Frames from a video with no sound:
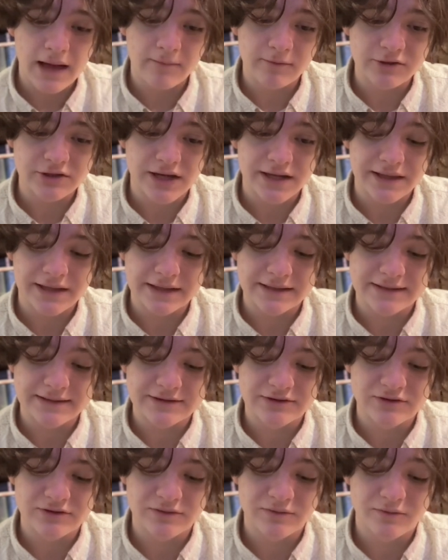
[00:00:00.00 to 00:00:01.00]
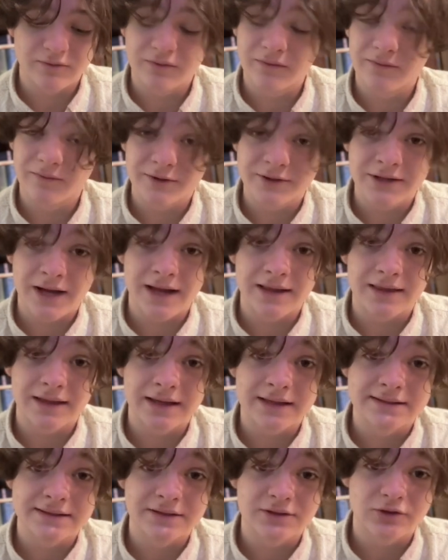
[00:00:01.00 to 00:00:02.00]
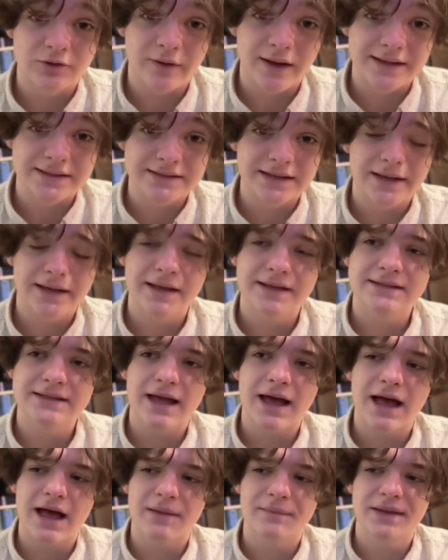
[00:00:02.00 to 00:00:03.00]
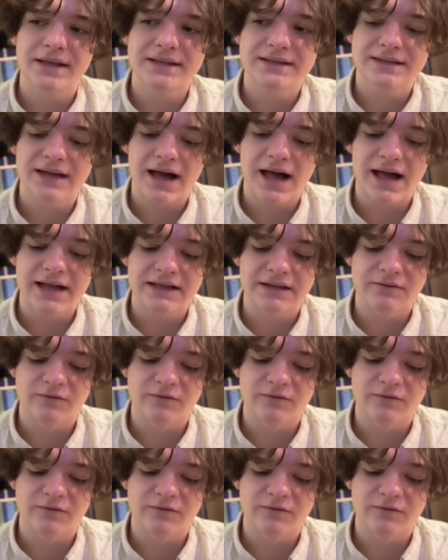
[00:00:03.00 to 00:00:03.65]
which I think is interesting, because he died in